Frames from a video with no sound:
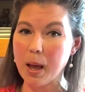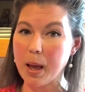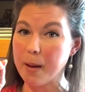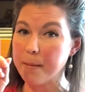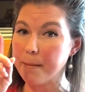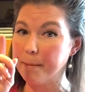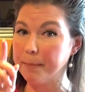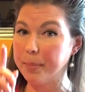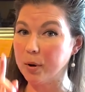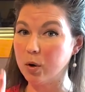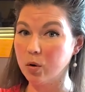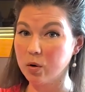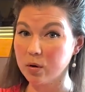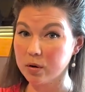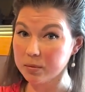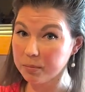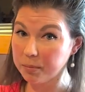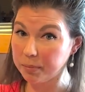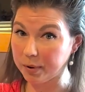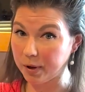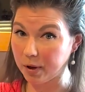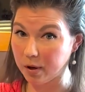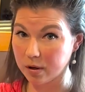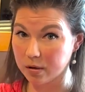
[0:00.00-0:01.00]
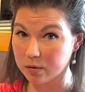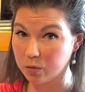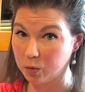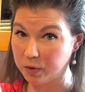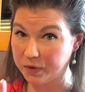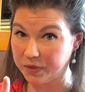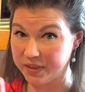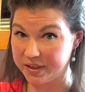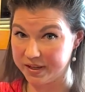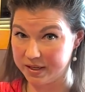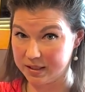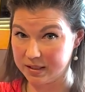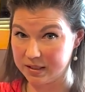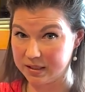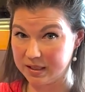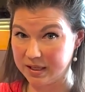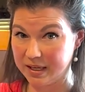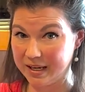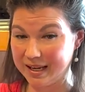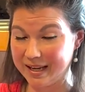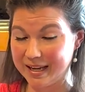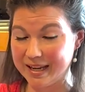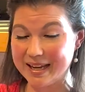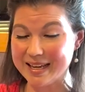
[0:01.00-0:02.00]
Important part with this,
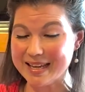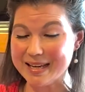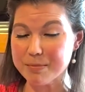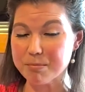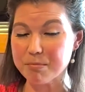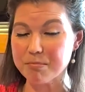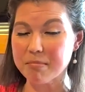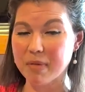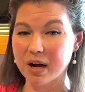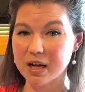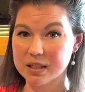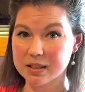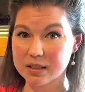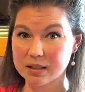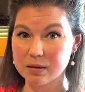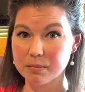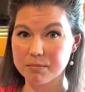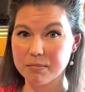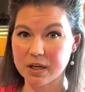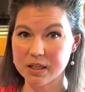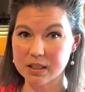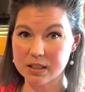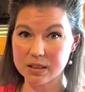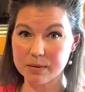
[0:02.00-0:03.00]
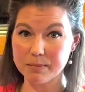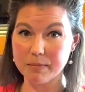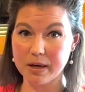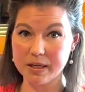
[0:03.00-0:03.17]
it must rest